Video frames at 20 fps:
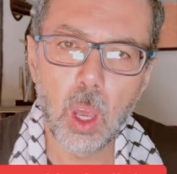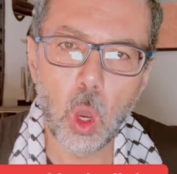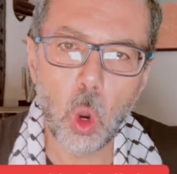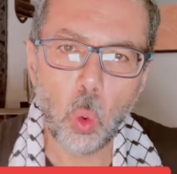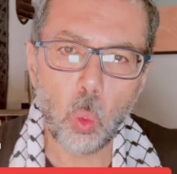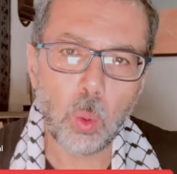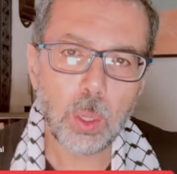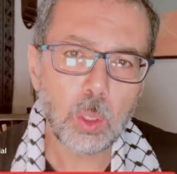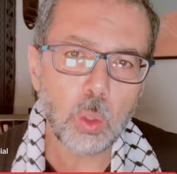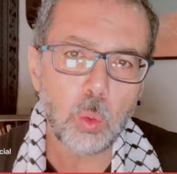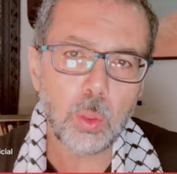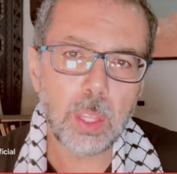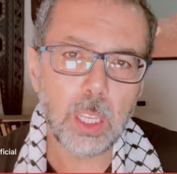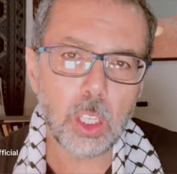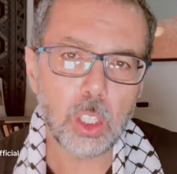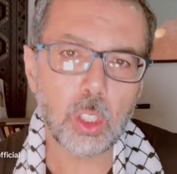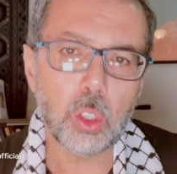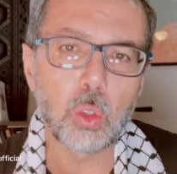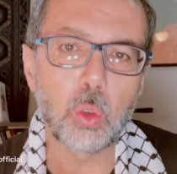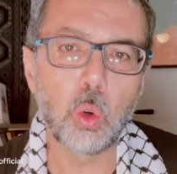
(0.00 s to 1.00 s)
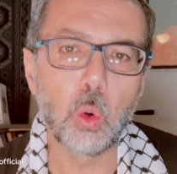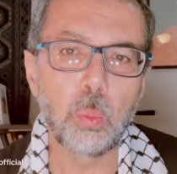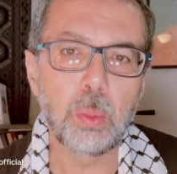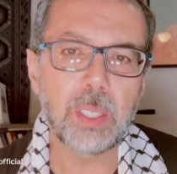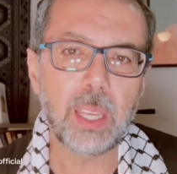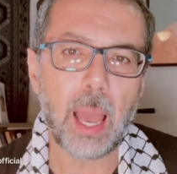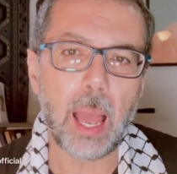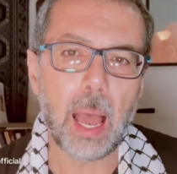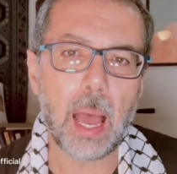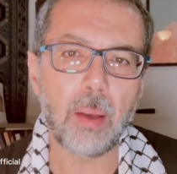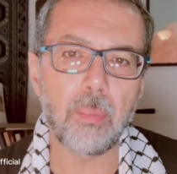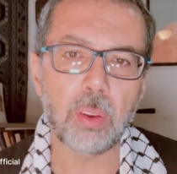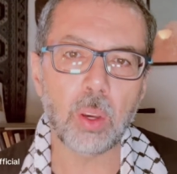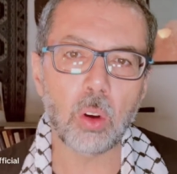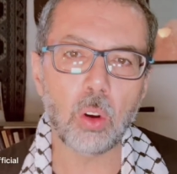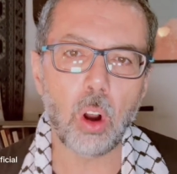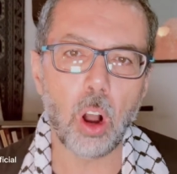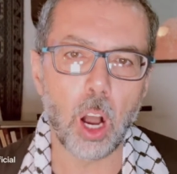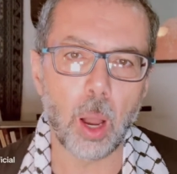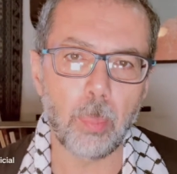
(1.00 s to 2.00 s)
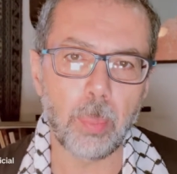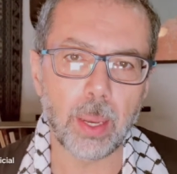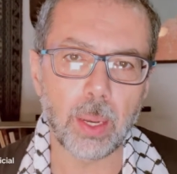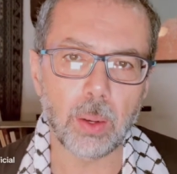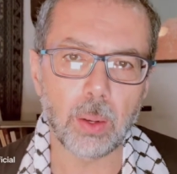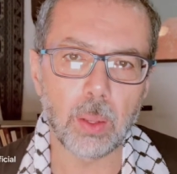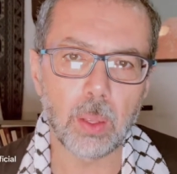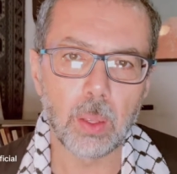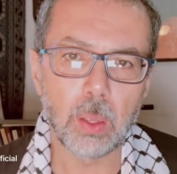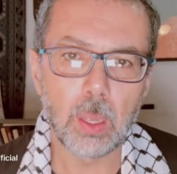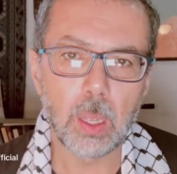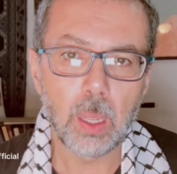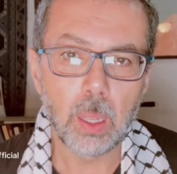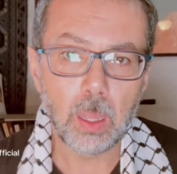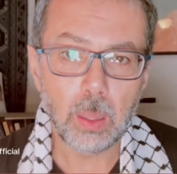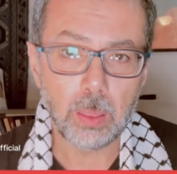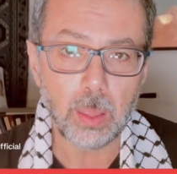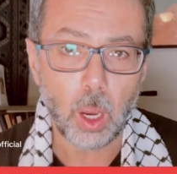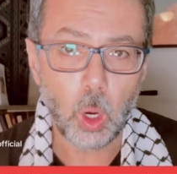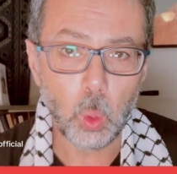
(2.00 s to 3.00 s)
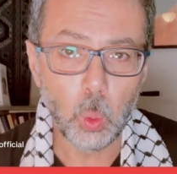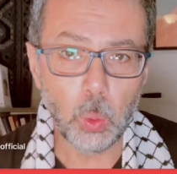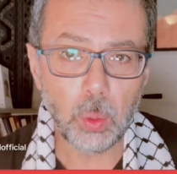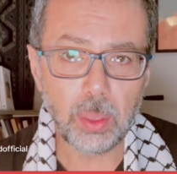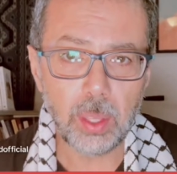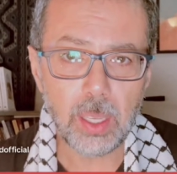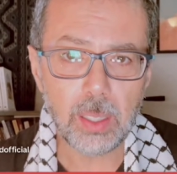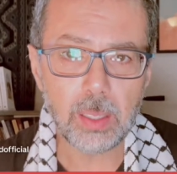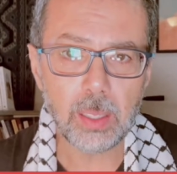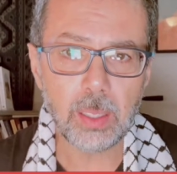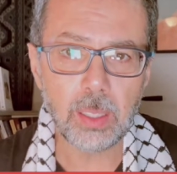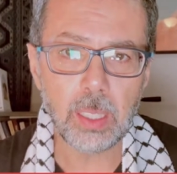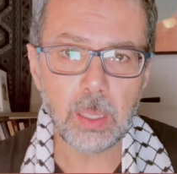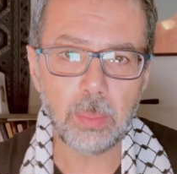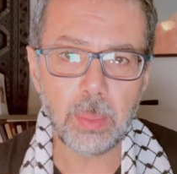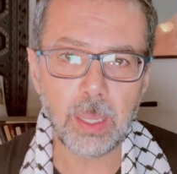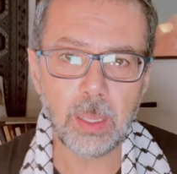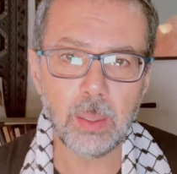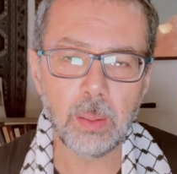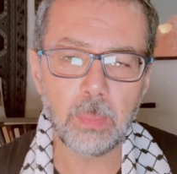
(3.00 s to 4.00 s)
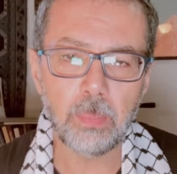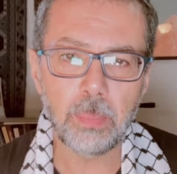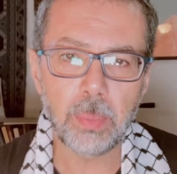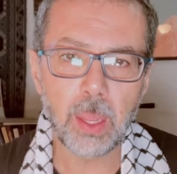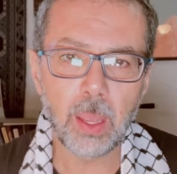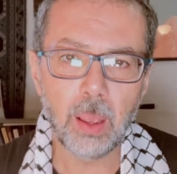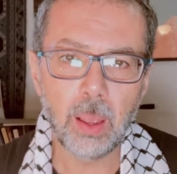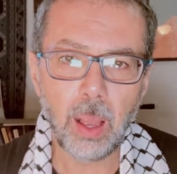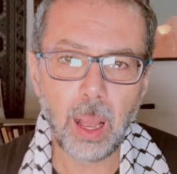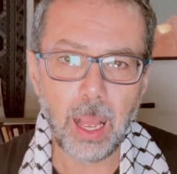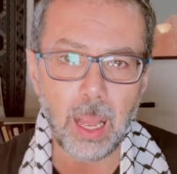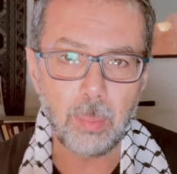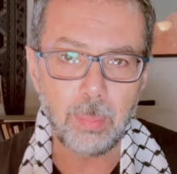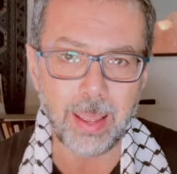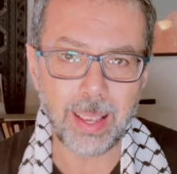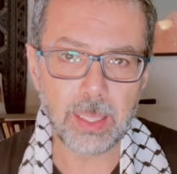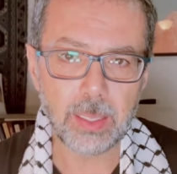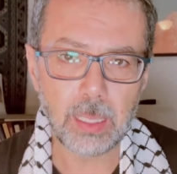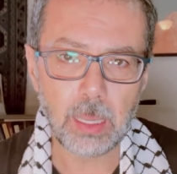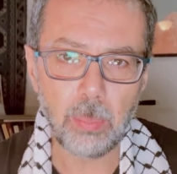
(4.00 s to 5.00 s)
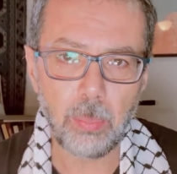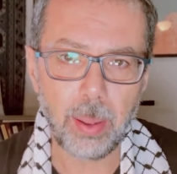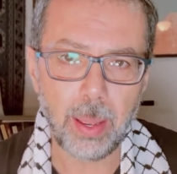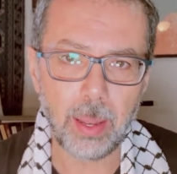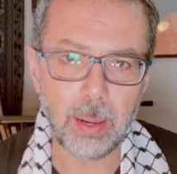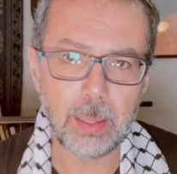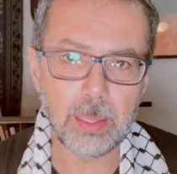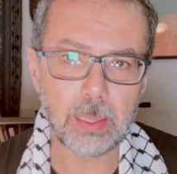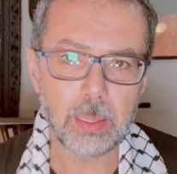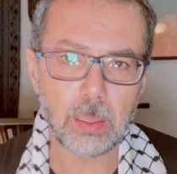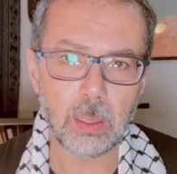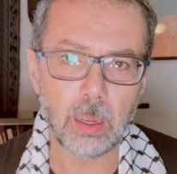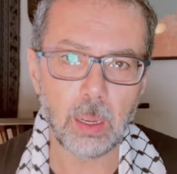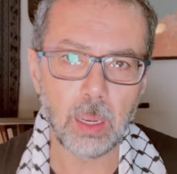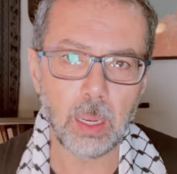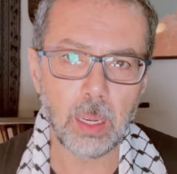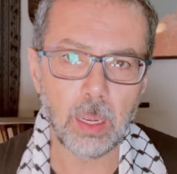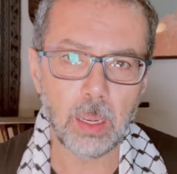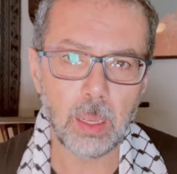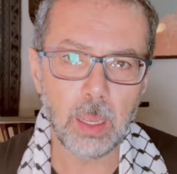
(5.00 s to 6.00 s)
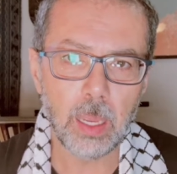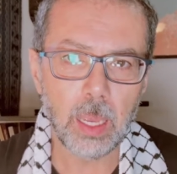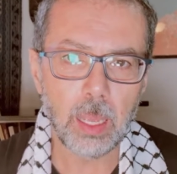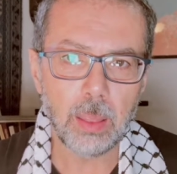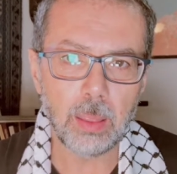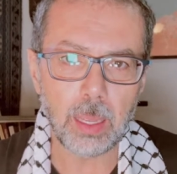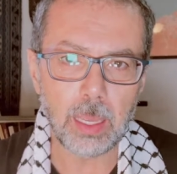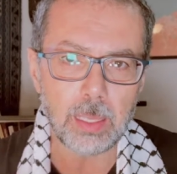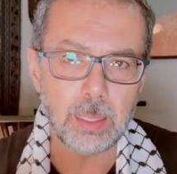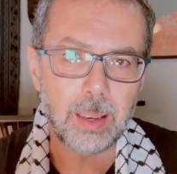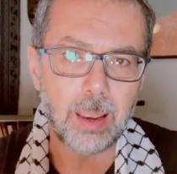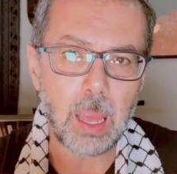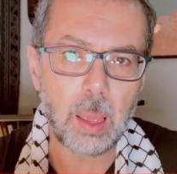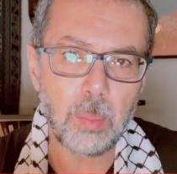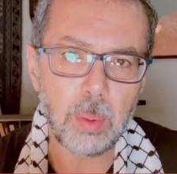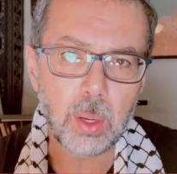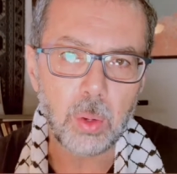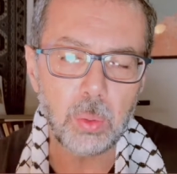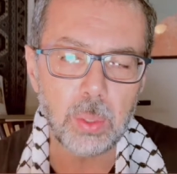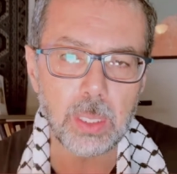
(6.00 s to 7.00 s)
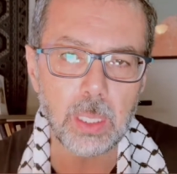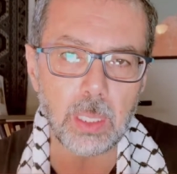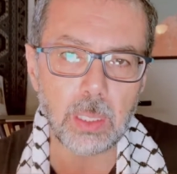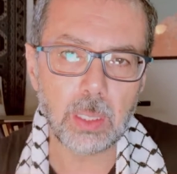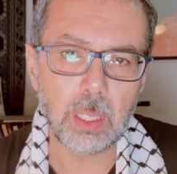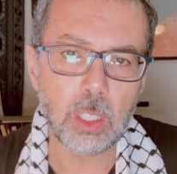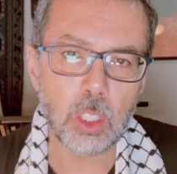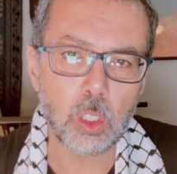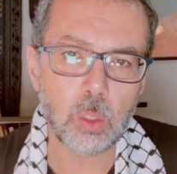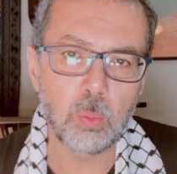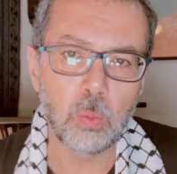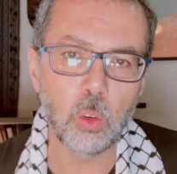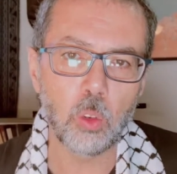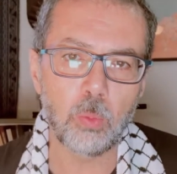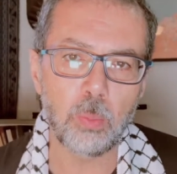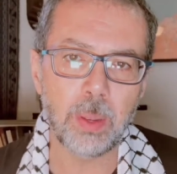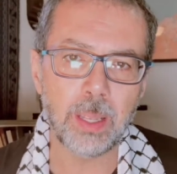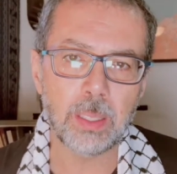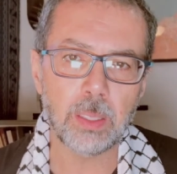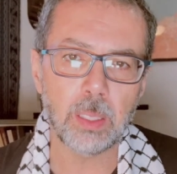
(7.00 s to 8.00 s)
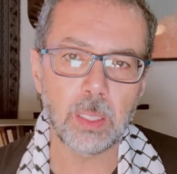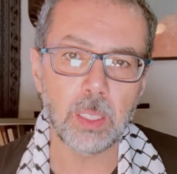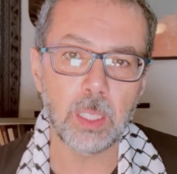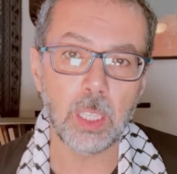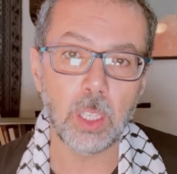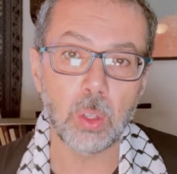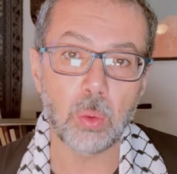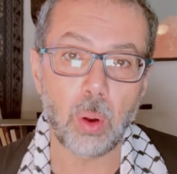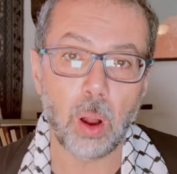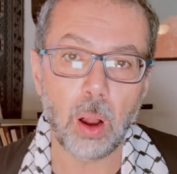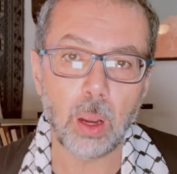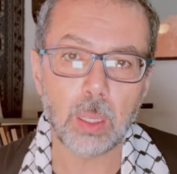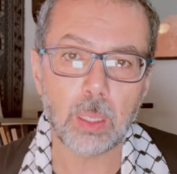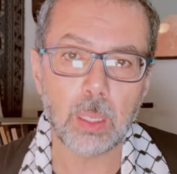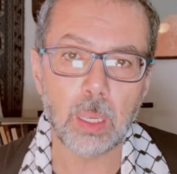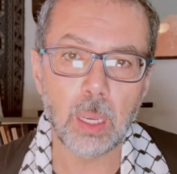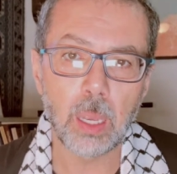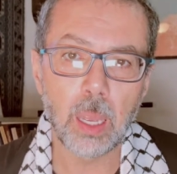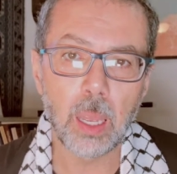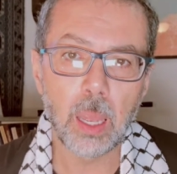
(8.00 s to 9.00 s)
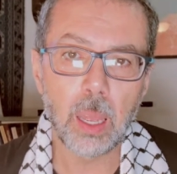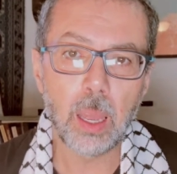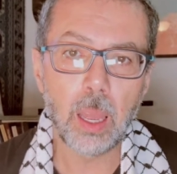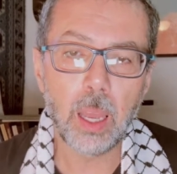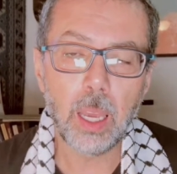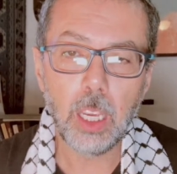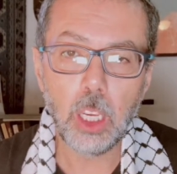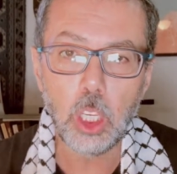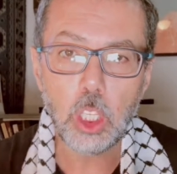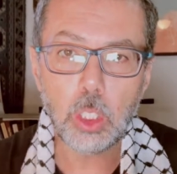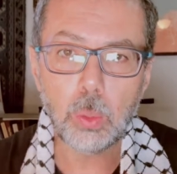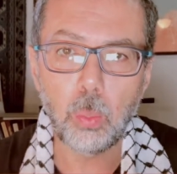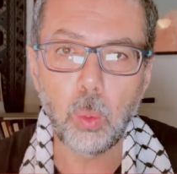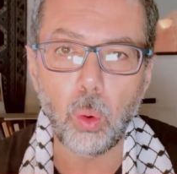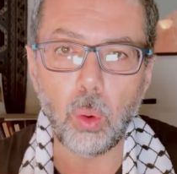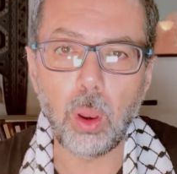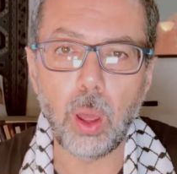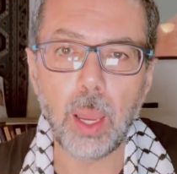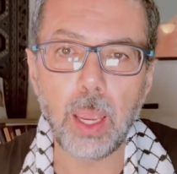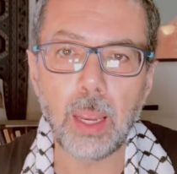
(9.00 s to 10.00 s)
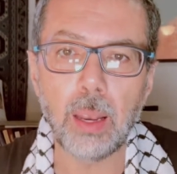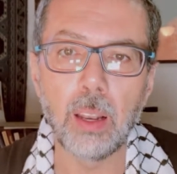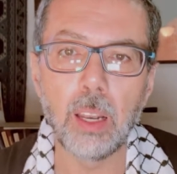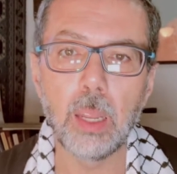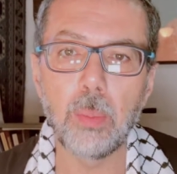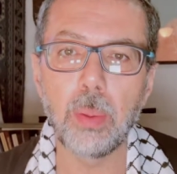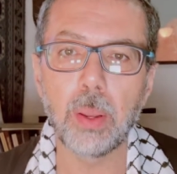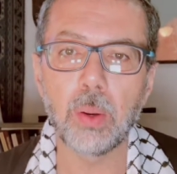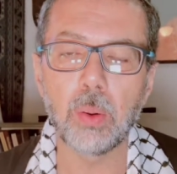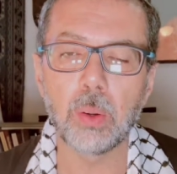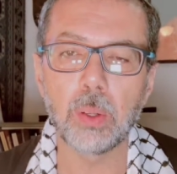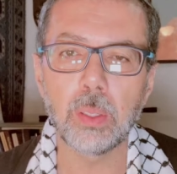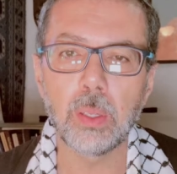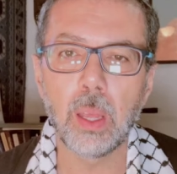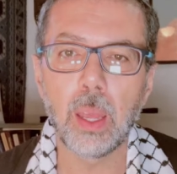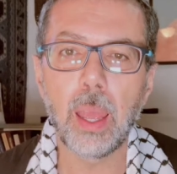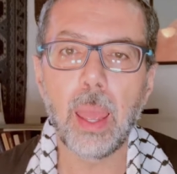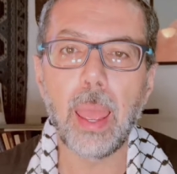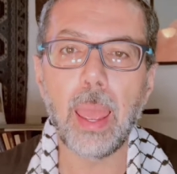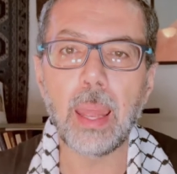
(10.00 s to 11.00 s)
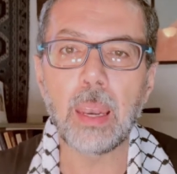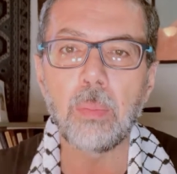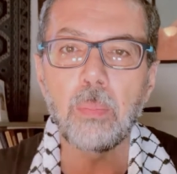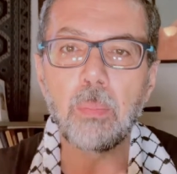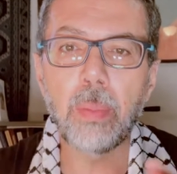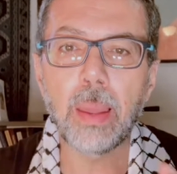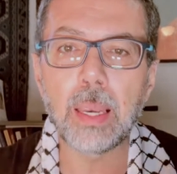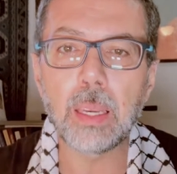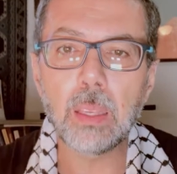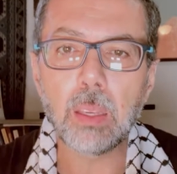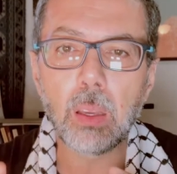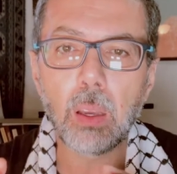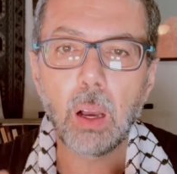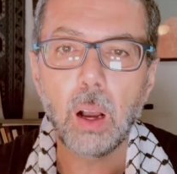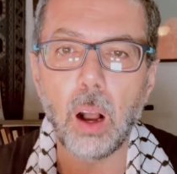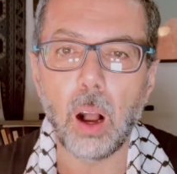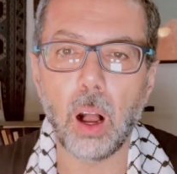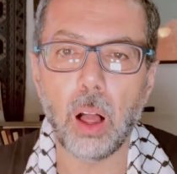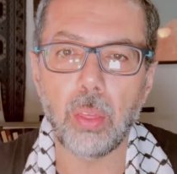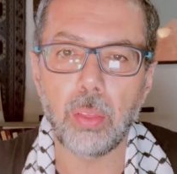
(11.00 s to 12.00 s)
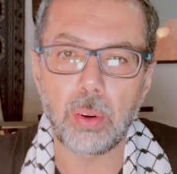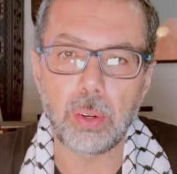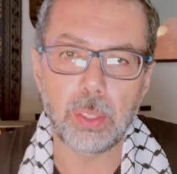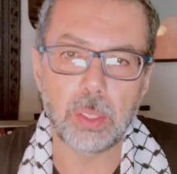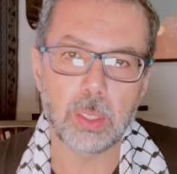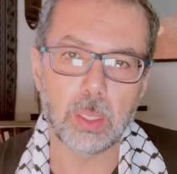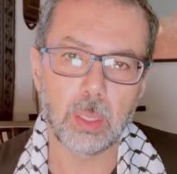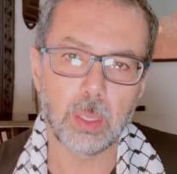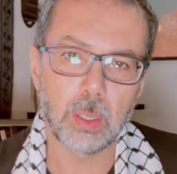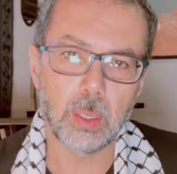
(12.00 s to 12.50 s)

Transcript: What do these groups have in common? The Houthis in Yemen, Hamas in Palestine, the Islamic resistance movement in Iraq, Hezbollah in Lebanon, and many others